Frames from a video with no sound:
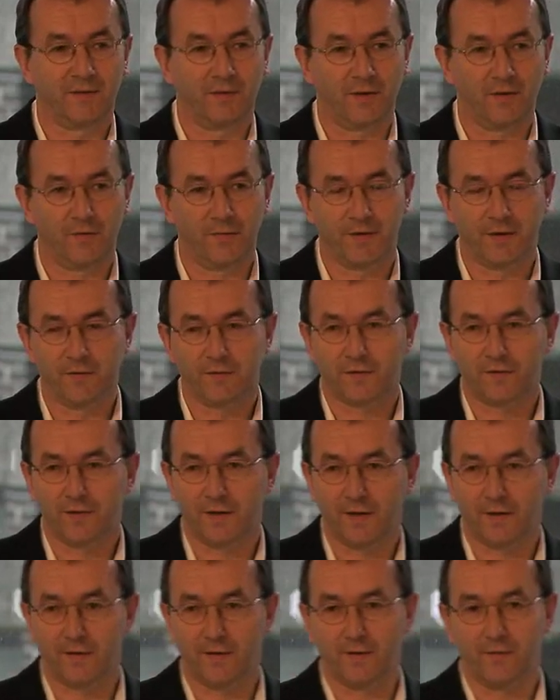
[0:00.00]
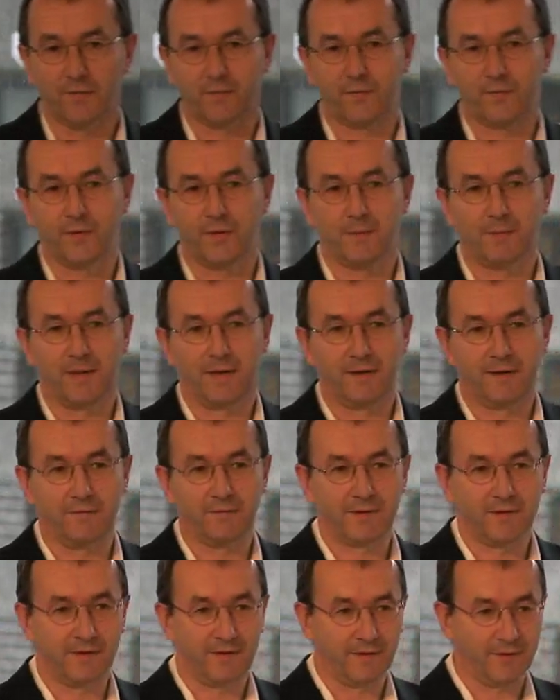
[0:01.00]
on the internet and through email and
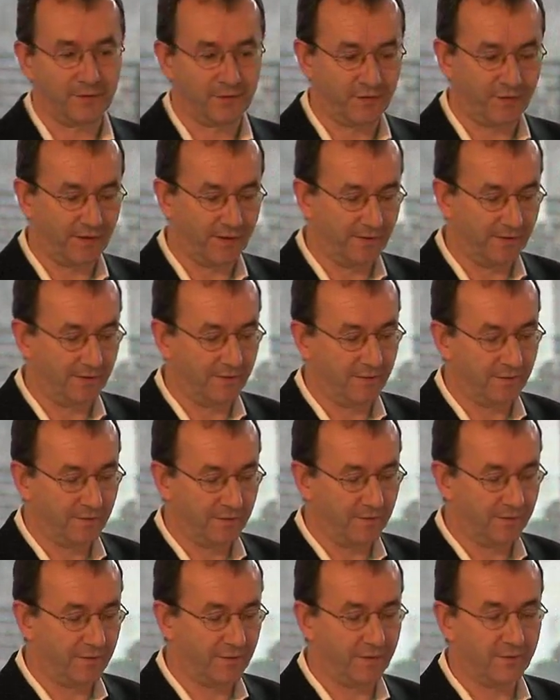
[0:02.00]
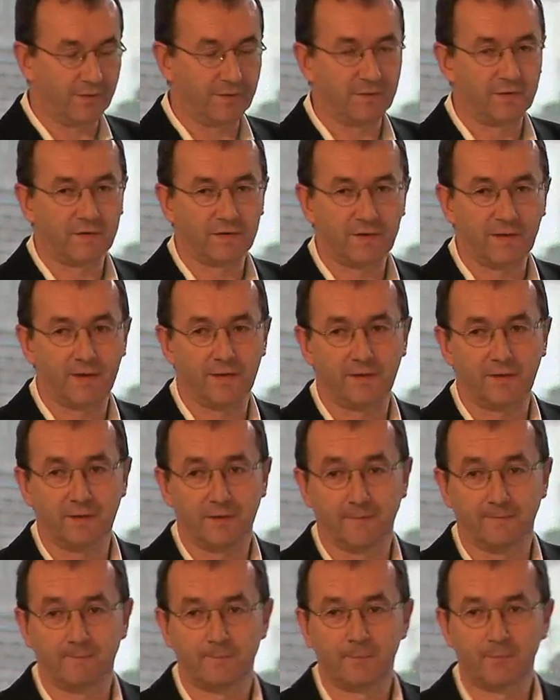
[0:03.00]
everything else, and so that the state
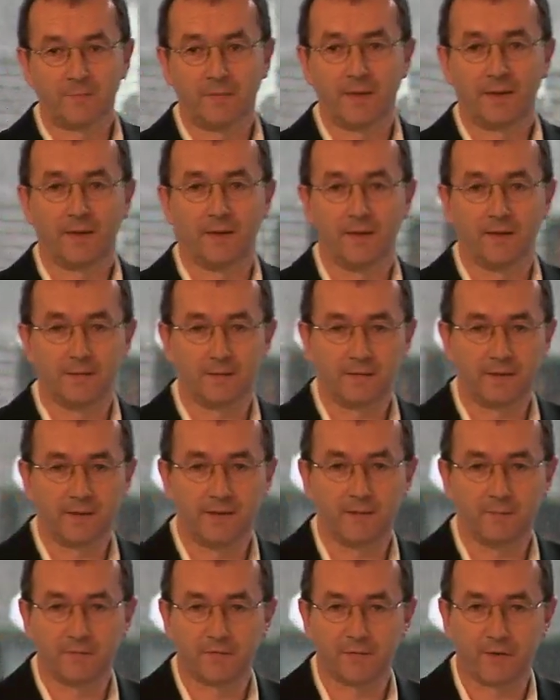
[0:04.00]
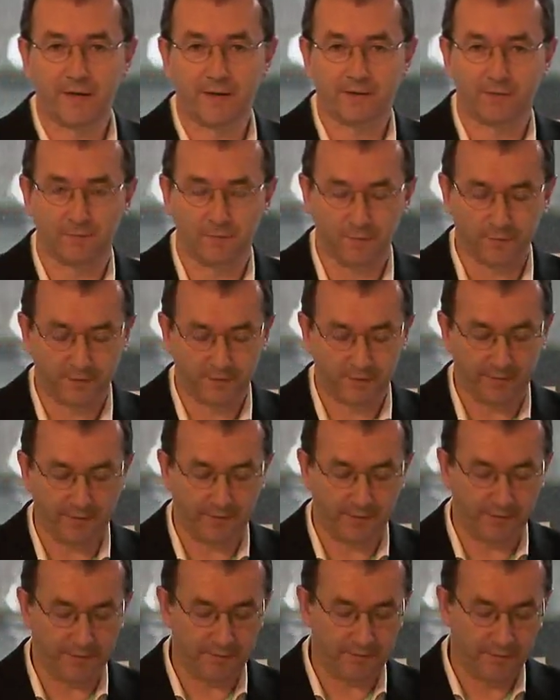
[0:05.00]
can keep track of what's
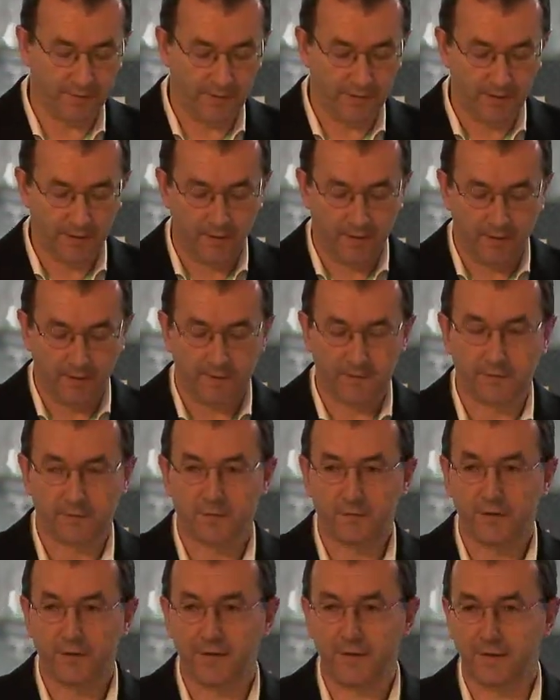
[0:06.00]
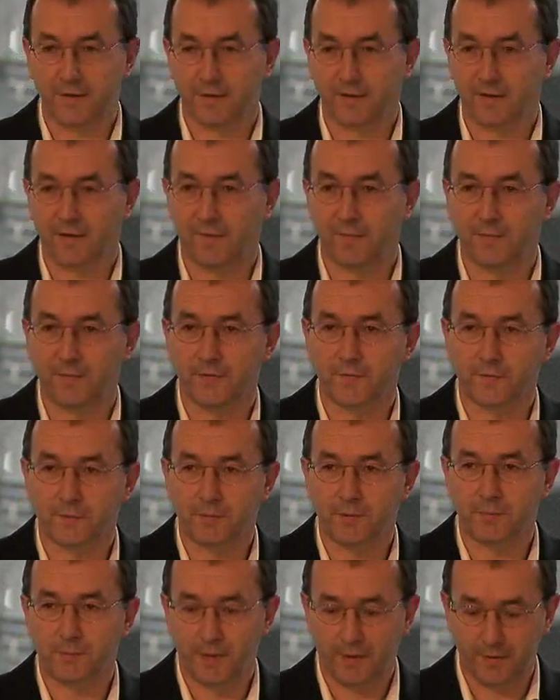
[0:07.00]
going on. The Australian government's
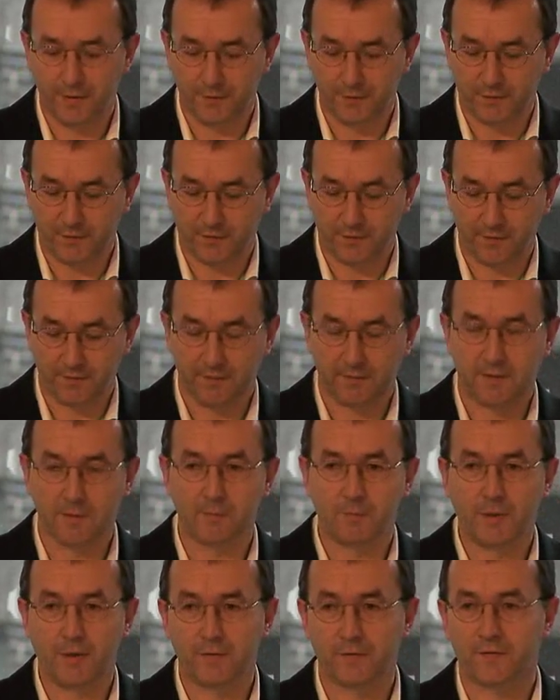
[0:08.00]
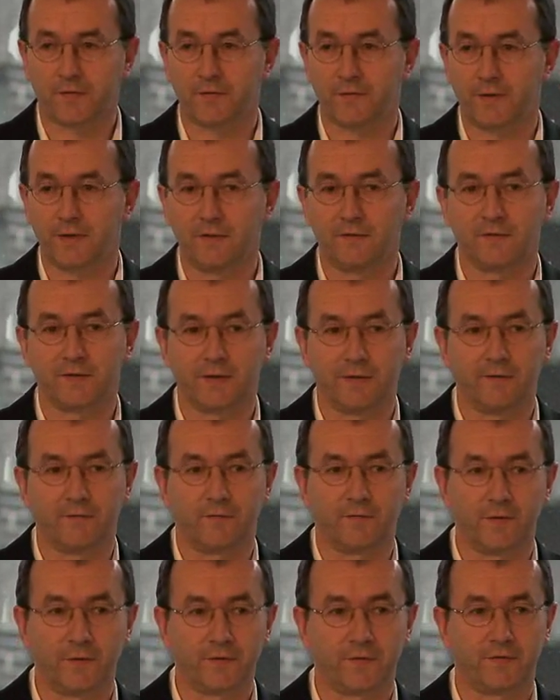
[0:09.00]
proposed compulsory internet
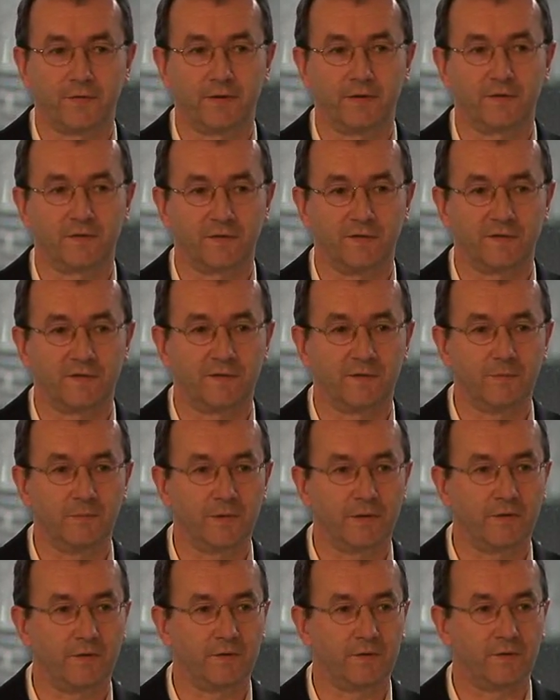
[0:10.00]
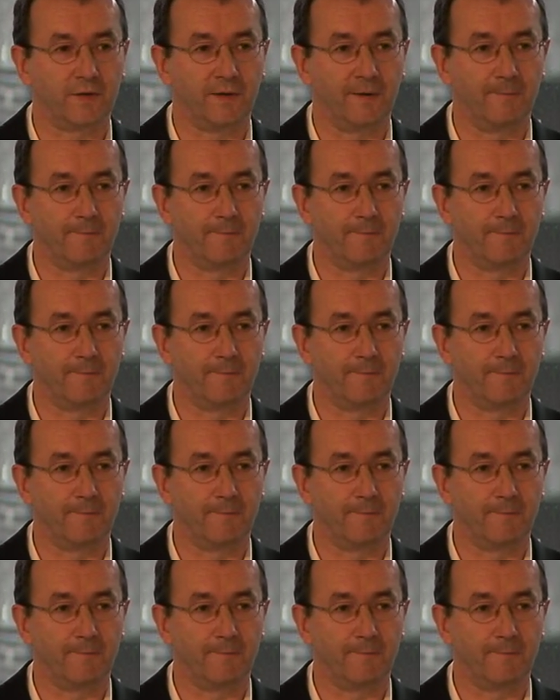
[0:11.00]
filtering system, which